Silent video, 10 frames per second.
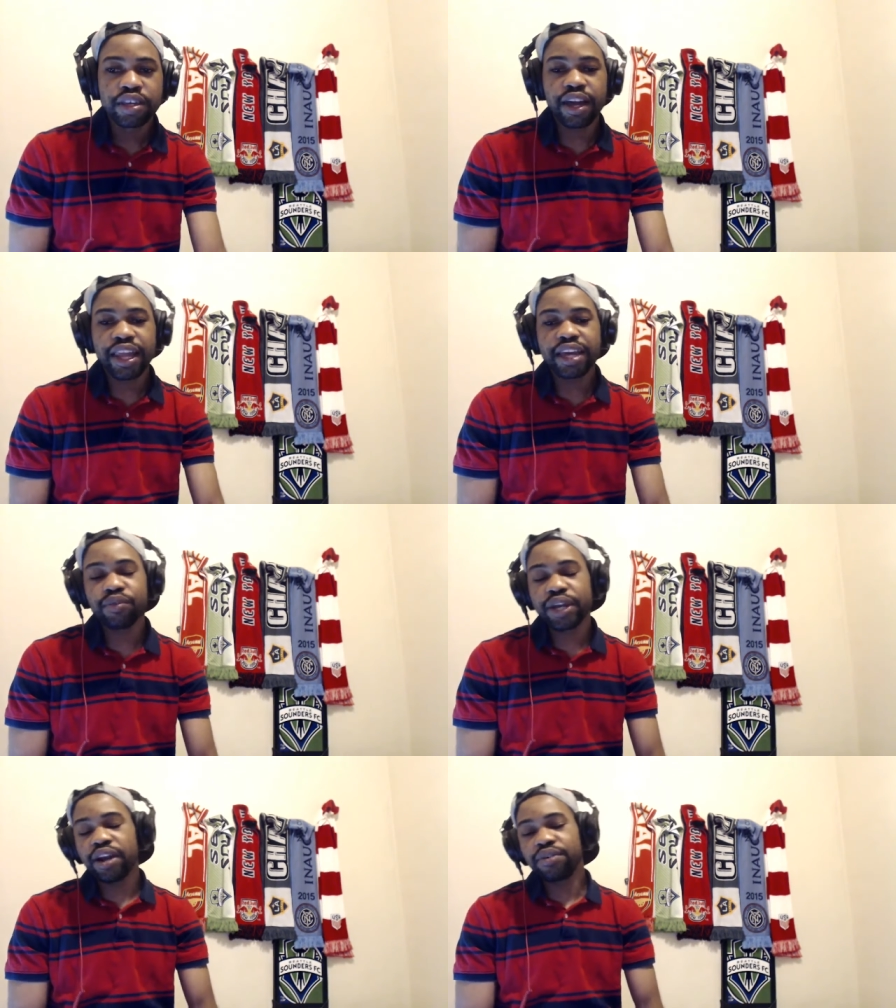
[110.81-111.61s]
yeah I like
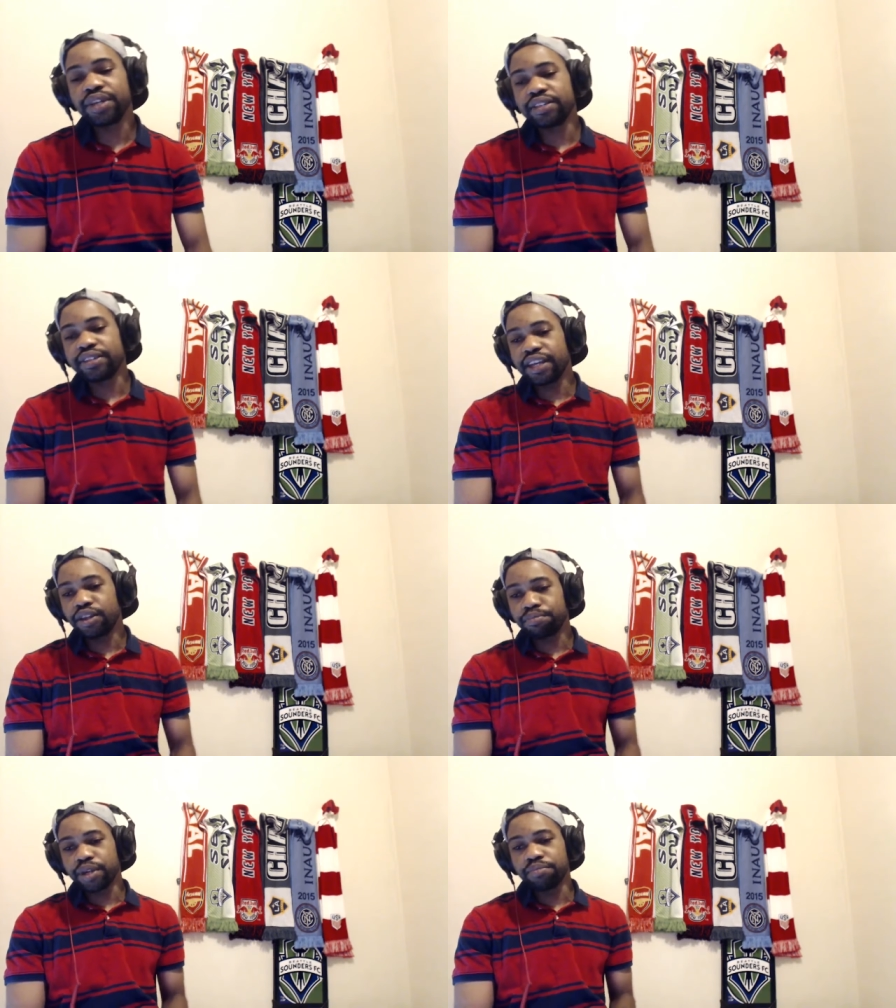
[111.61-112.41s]
the way our
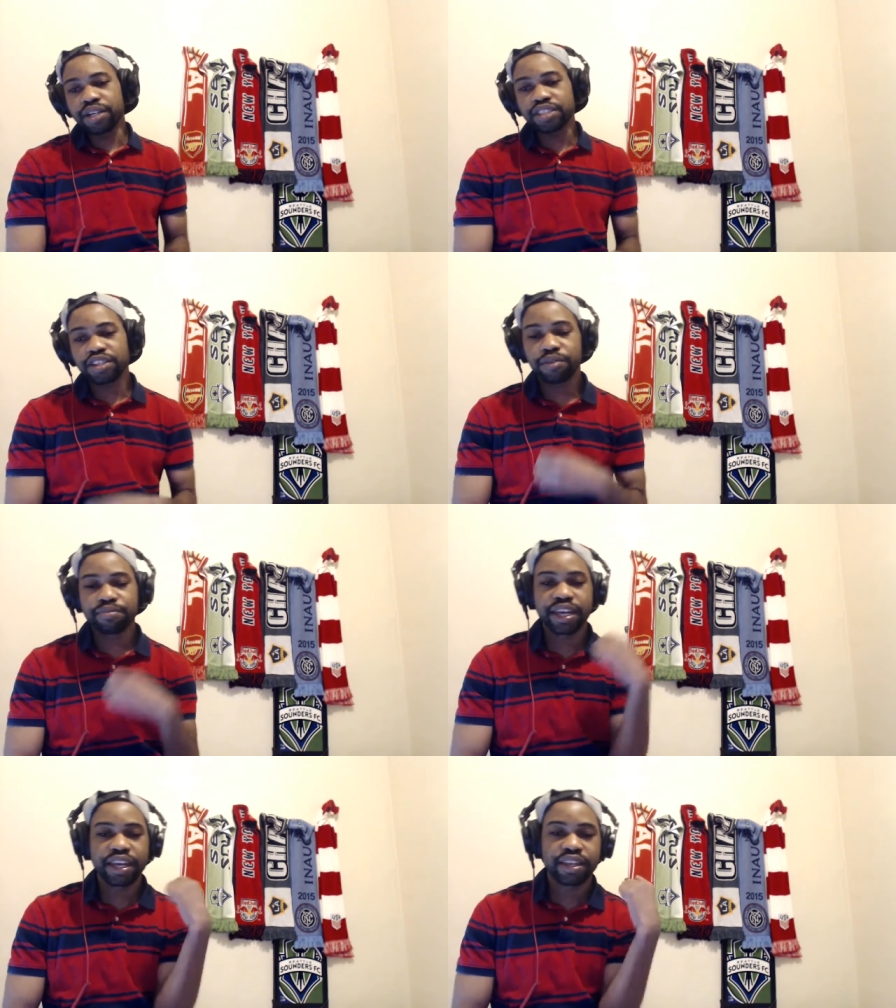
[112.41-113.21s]
Nintendo pretty much
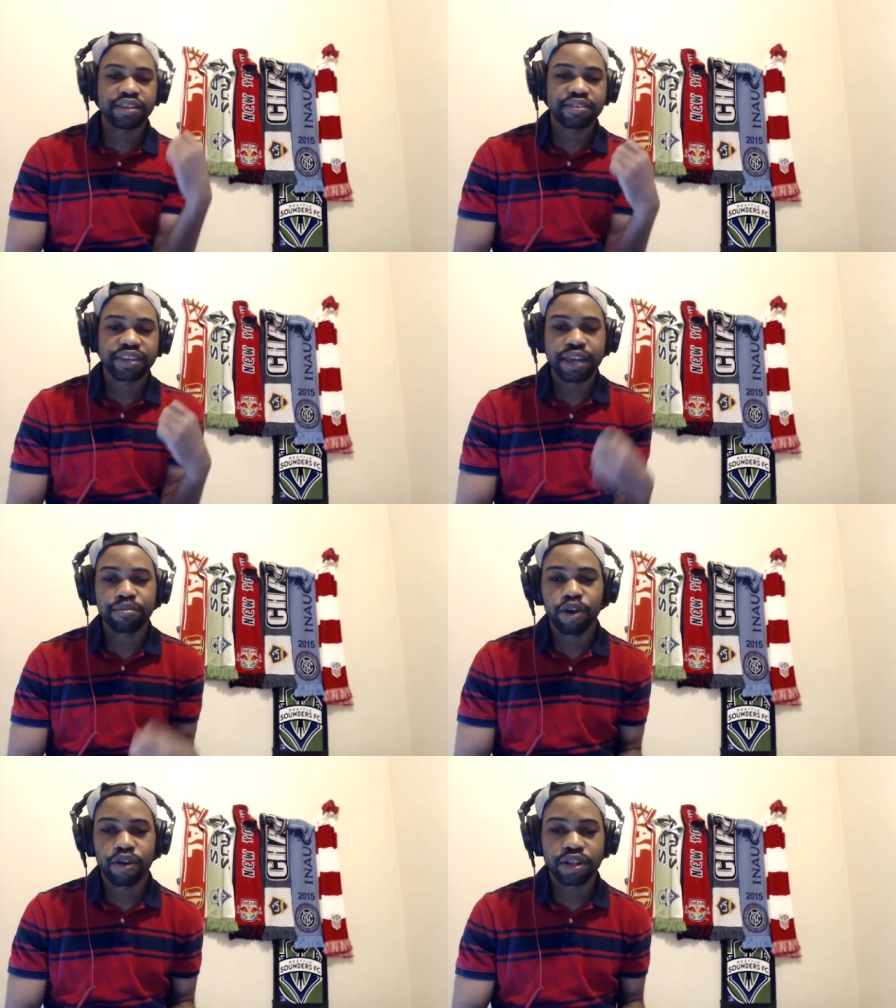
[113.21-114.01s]
update this
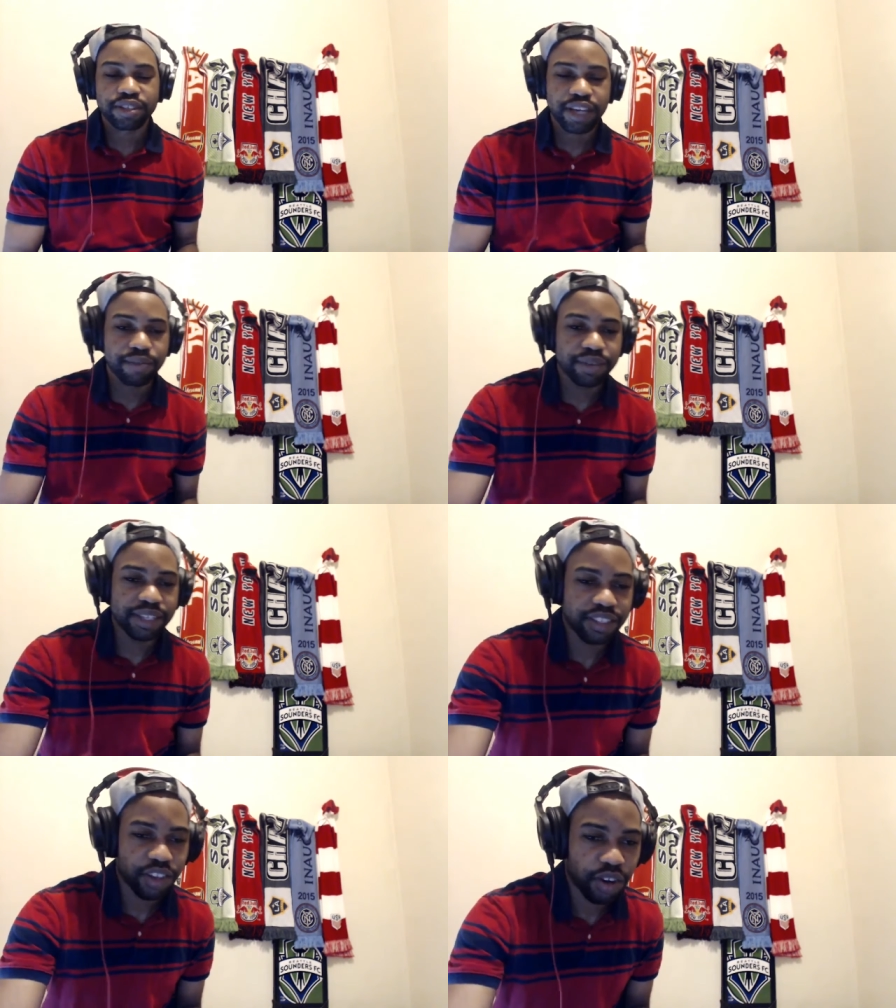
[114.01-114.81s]
game all the time
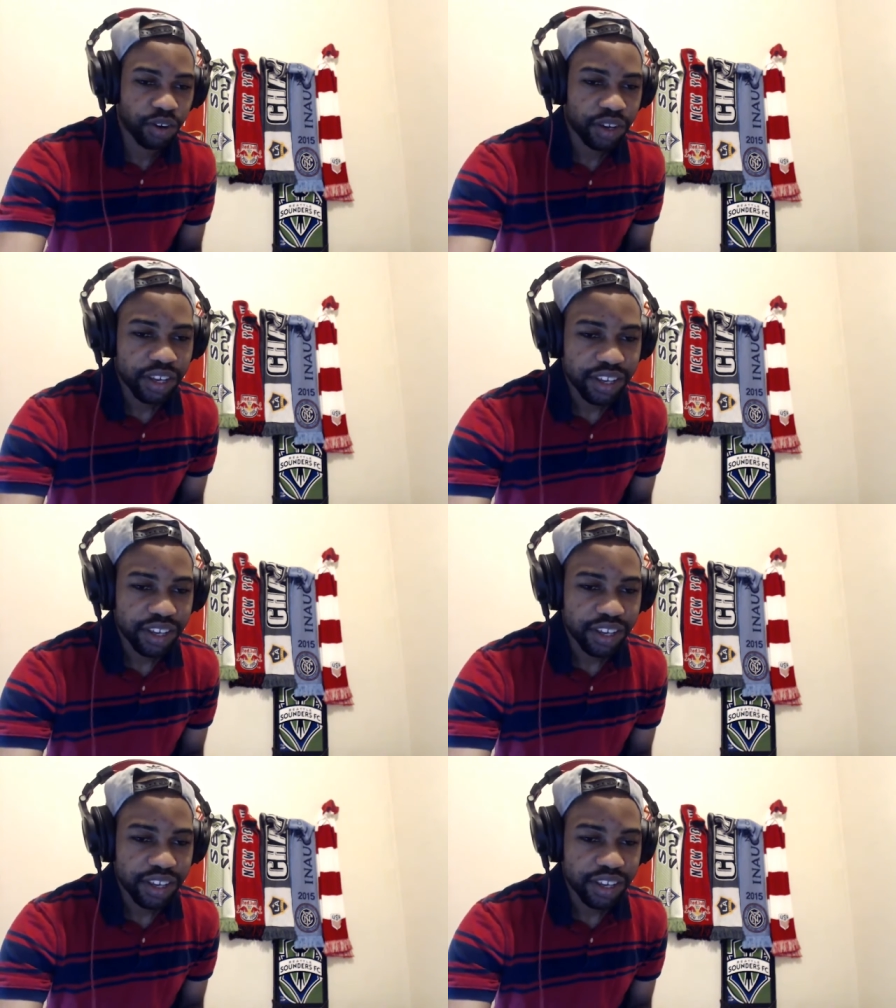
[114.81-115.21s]
and so